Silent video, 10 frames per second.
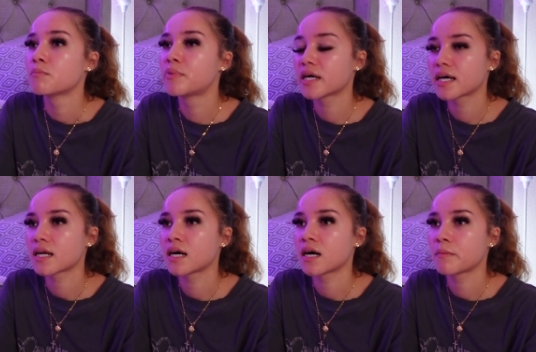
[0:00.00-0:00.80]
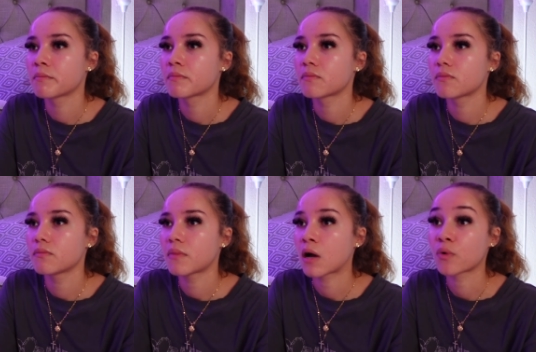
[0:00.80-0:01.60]
But
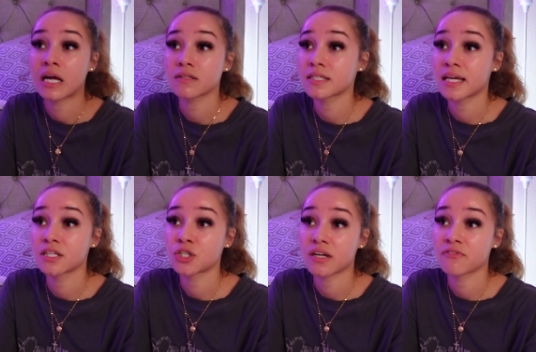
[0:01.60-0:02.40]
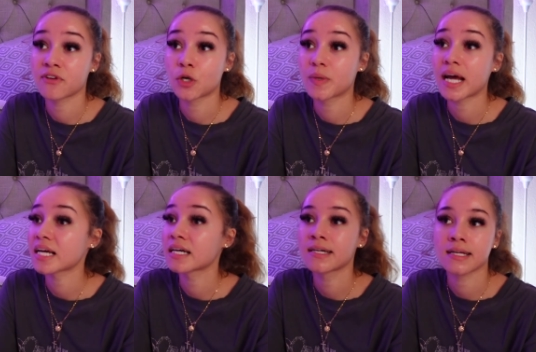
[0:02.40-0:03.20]
I went out today to try to film and I
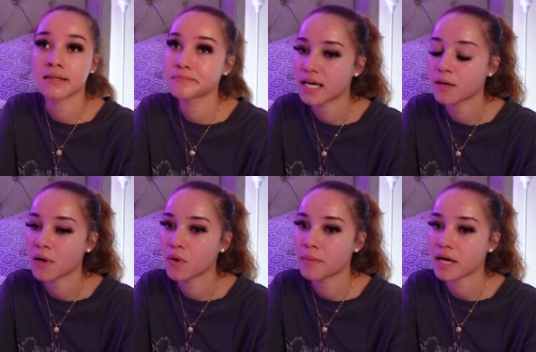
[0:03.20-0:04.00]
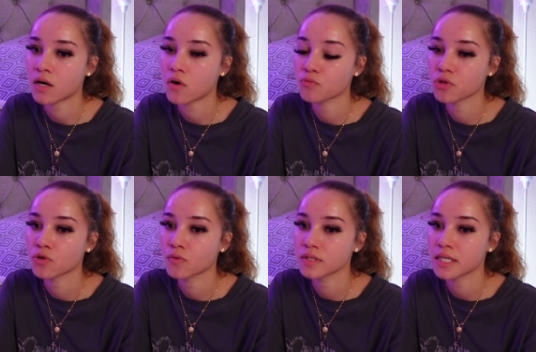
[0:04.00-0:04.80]
couldn't. And on my way back home, the
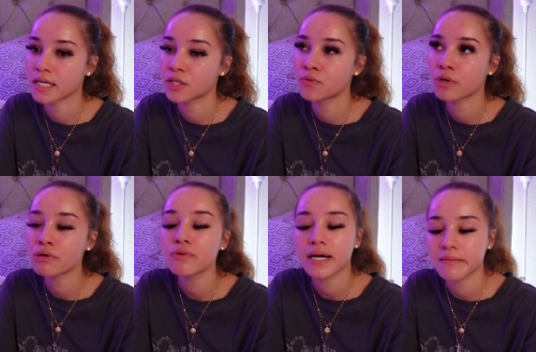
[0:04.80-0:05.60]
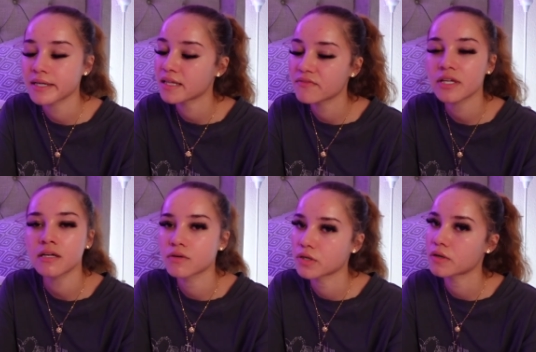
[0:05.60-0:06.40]
Lord was like, you know you gotta make that
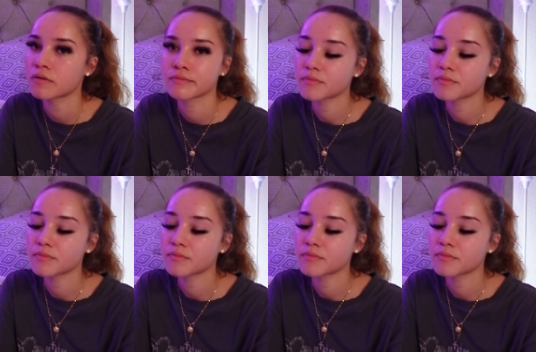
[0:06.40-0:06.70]
video, girl.